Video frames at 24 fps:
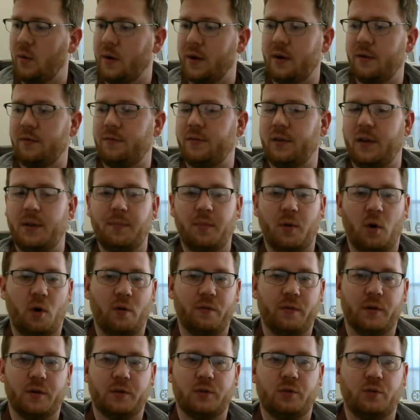we're going to flip
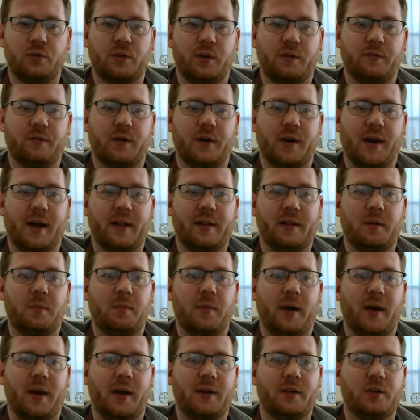over to the
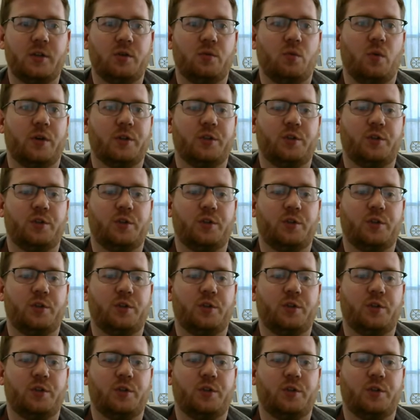finale page.